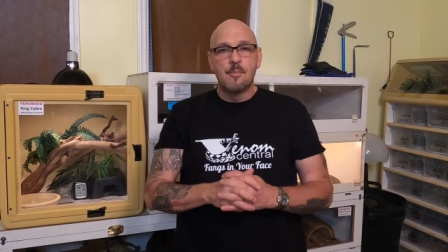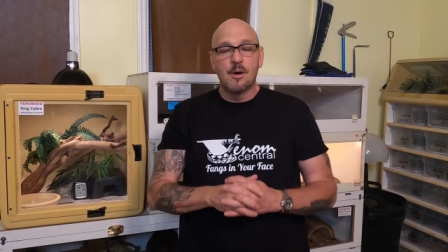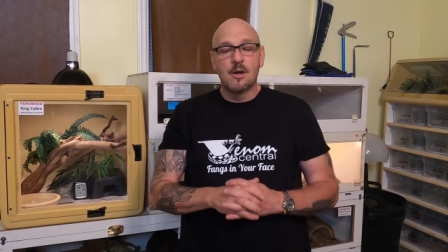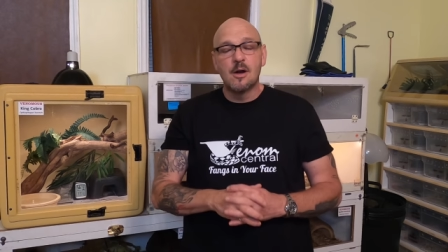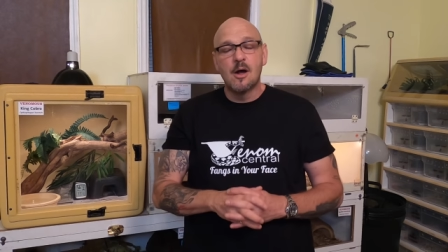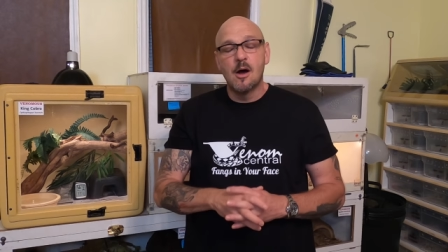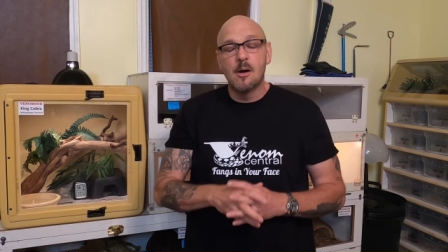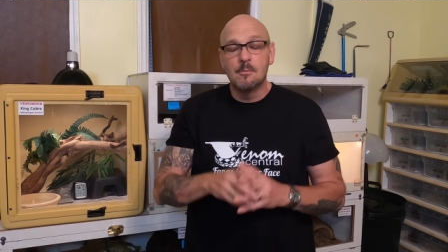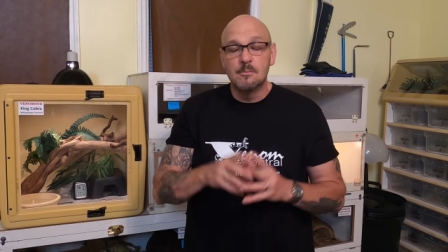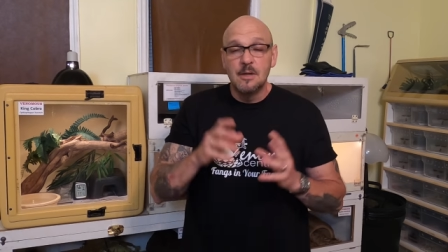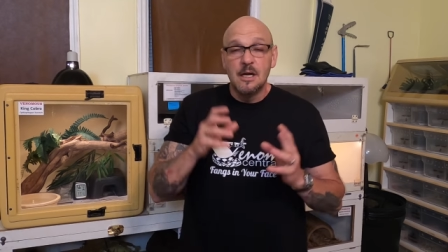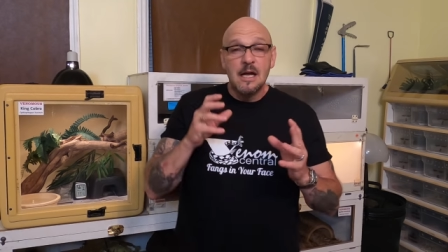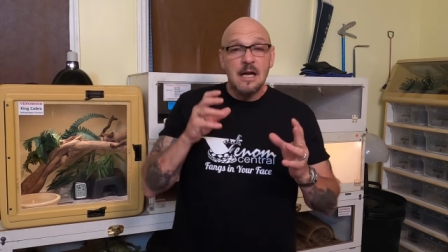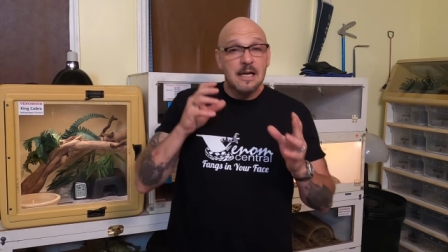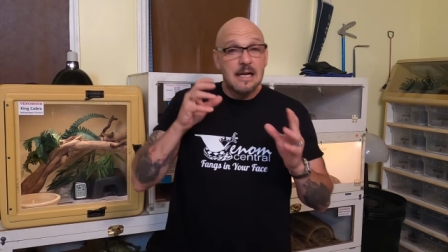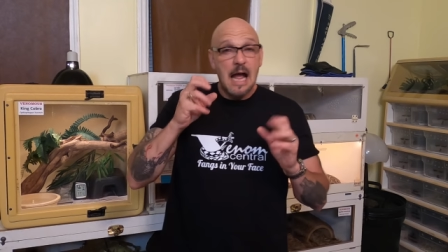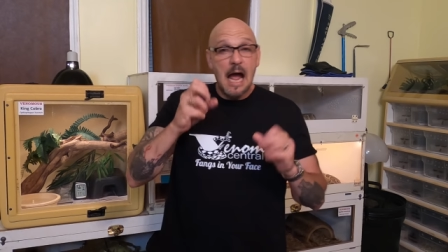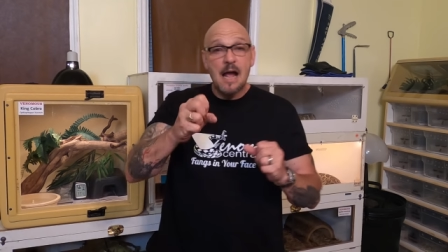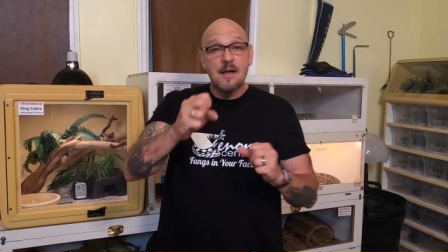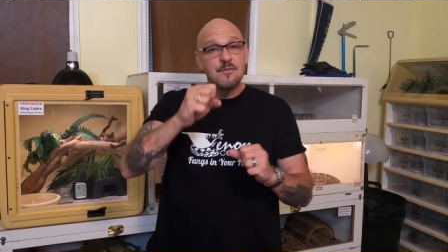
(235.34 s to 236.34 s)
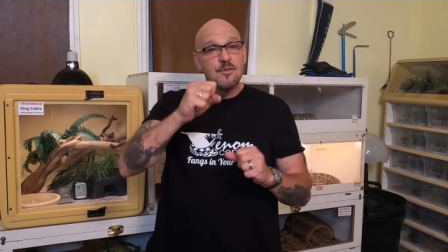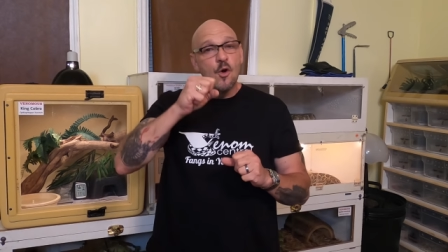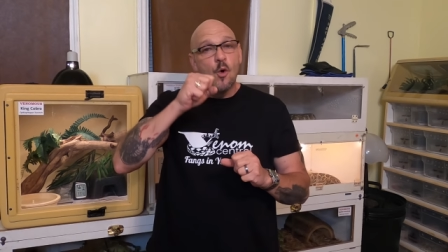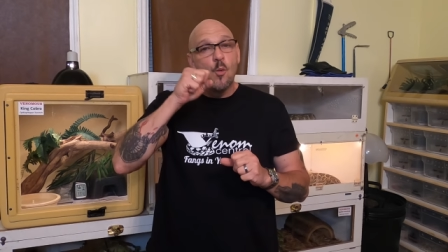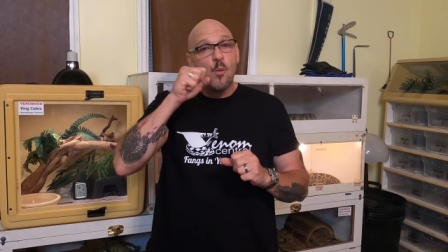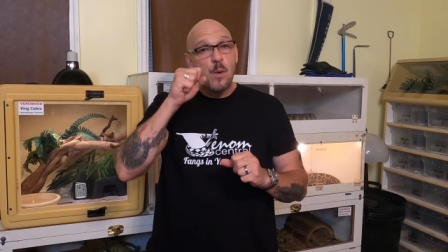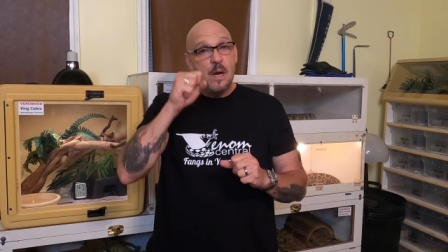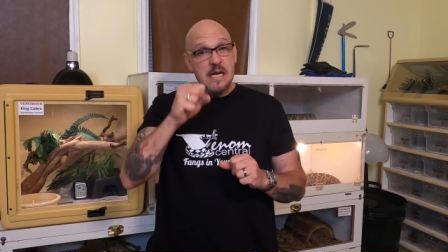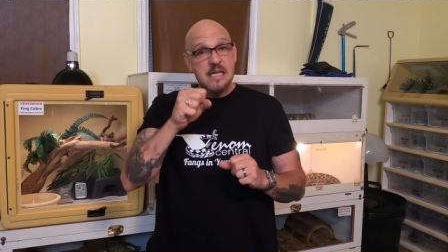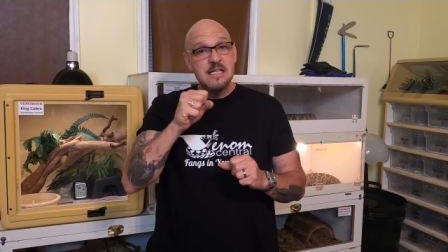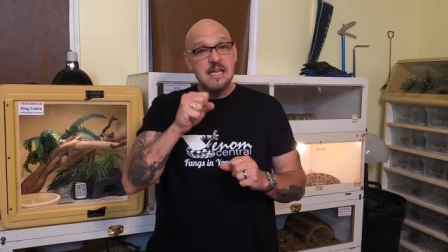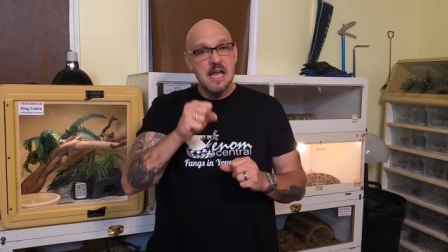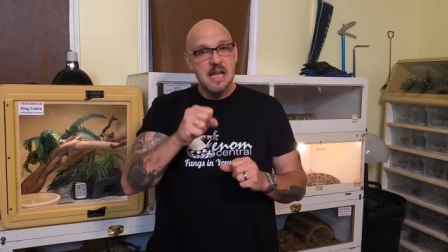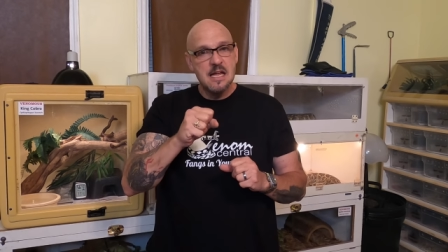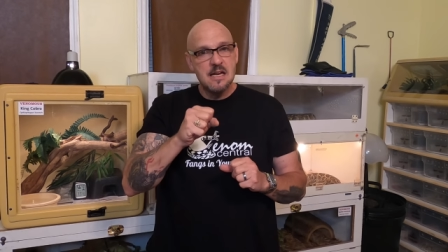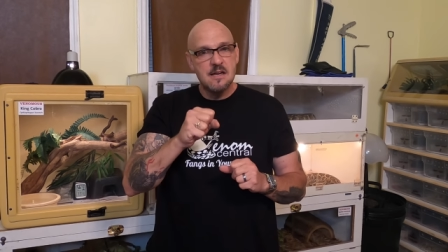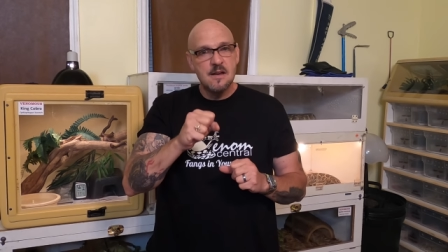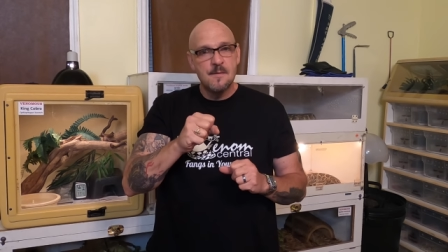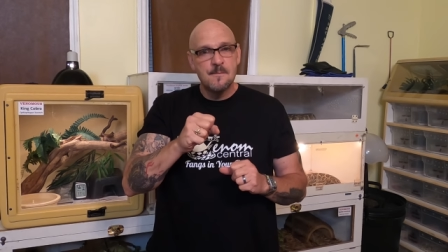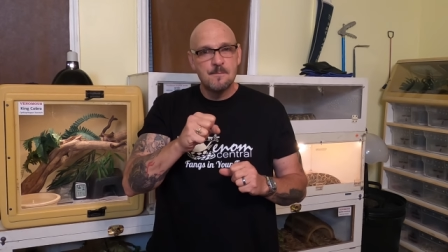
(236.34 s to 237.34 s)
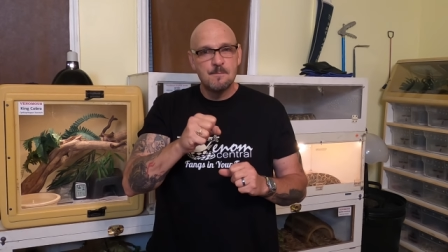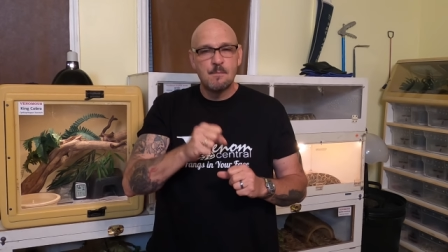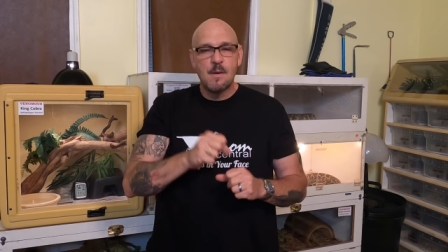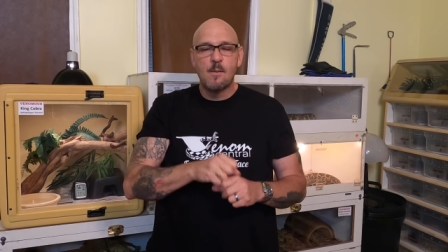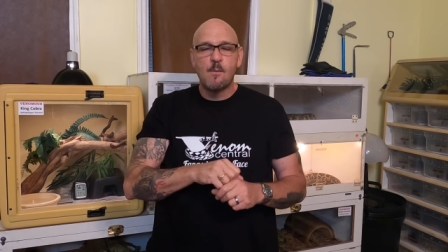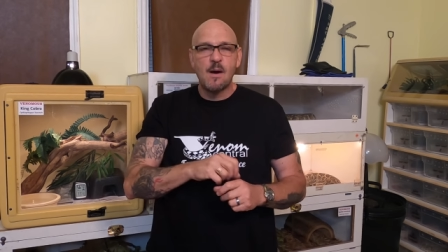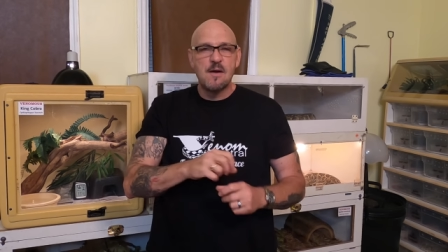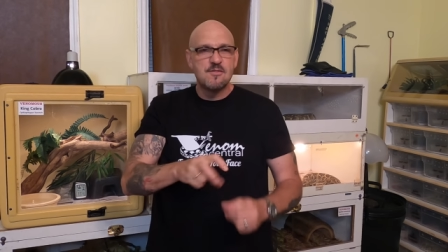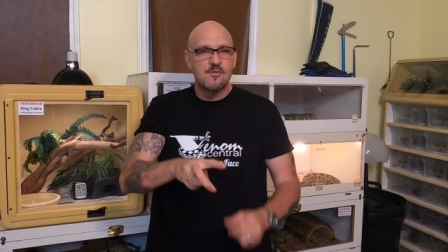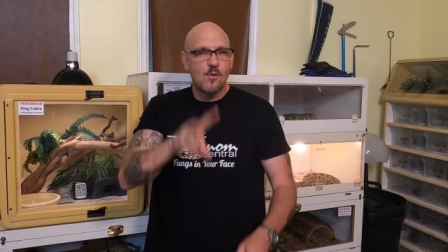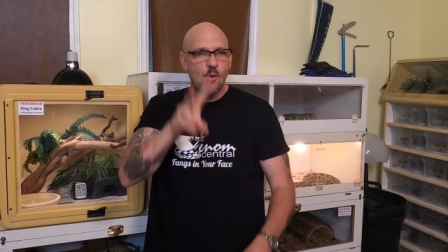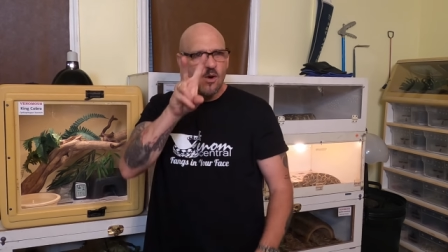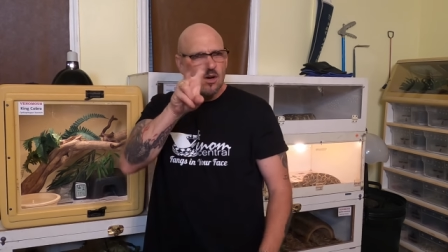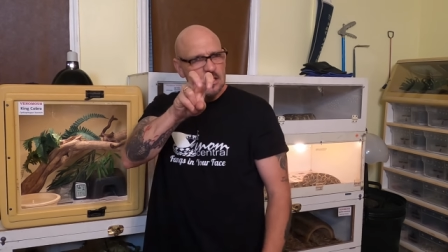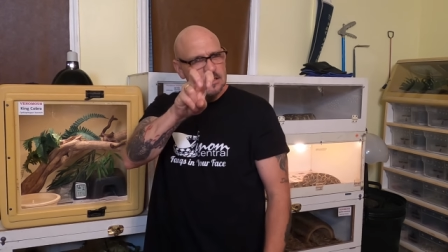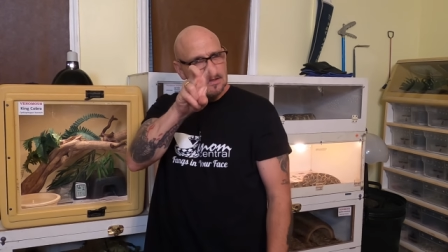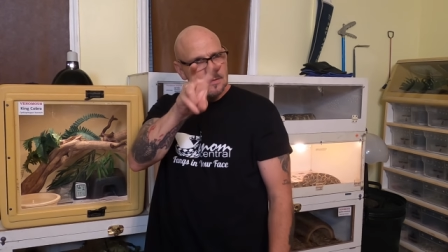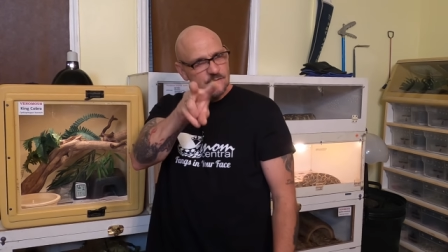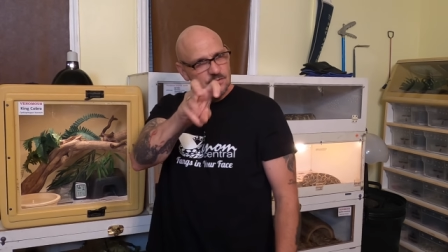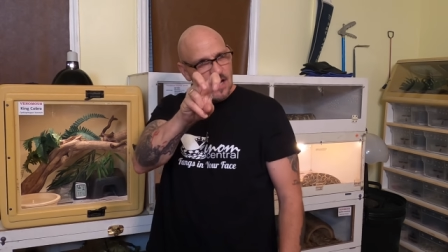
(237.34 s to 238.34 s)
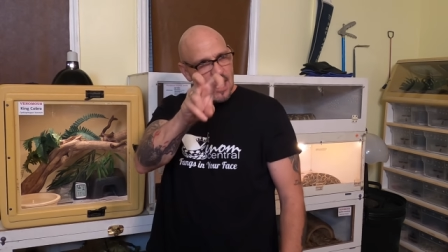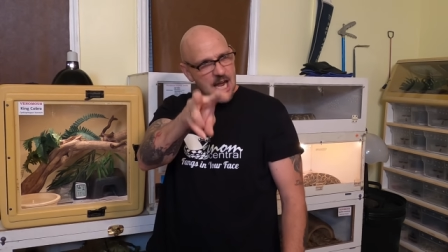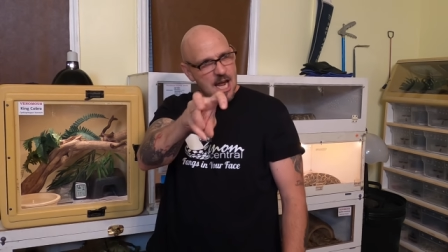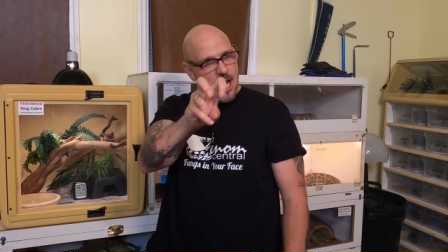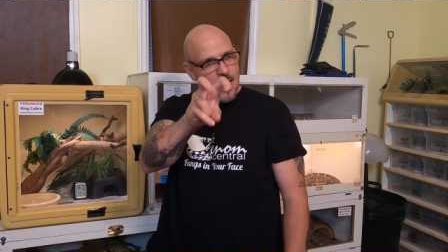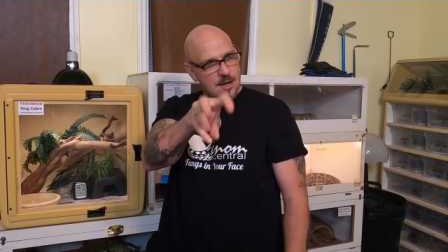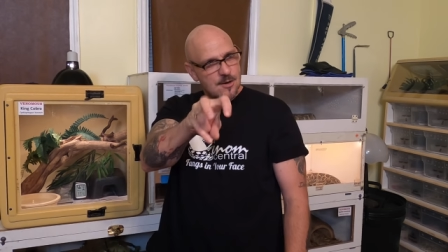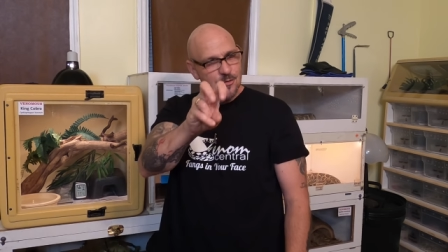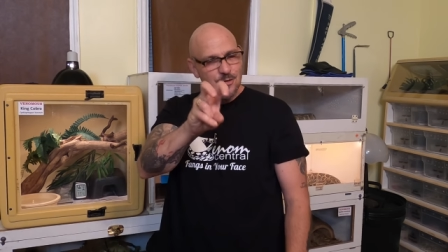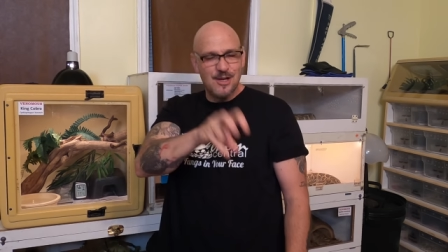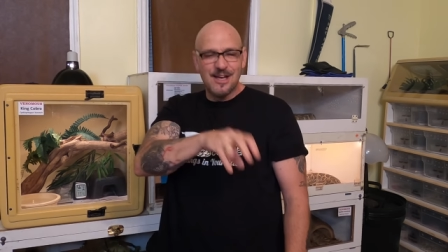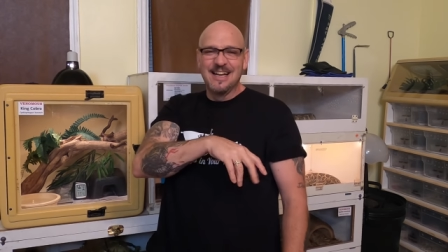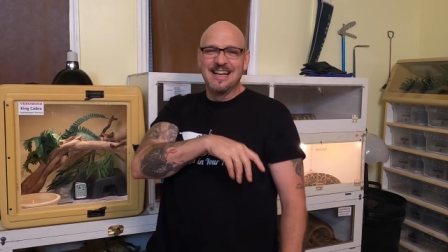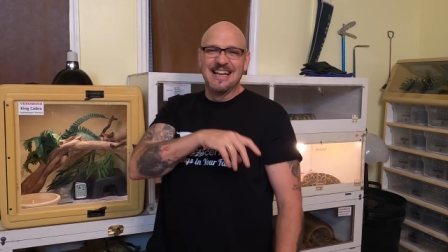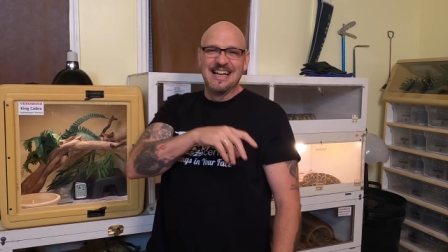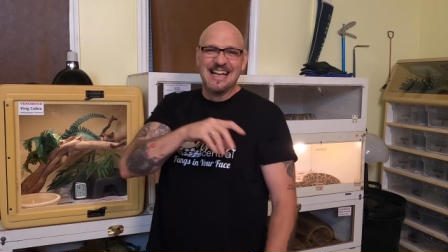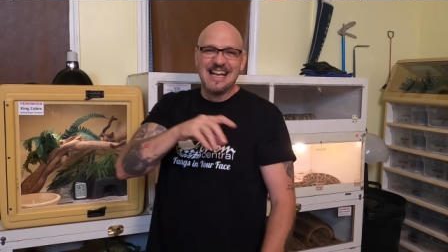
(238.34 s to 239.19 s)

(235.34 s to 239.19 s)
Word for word: But um, guys, we did. My wife's going fangs.